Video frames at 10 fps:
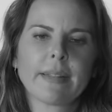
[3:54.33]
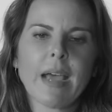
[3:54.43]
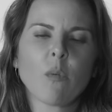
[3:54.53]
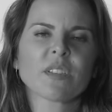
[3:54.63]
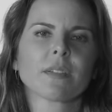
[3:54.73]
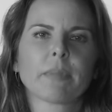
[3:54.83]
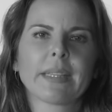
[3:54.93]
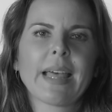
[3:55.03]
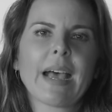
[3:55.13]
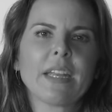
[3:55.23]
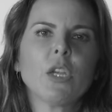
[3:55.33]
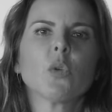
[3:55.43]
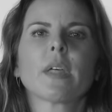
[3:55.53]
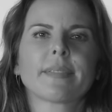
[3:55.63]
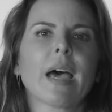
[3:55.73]
that was, but that, I
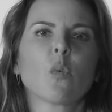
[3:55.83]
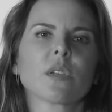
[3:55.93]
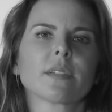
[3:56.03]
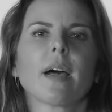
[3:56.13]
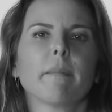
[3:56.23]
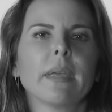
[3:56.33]
knew that that was not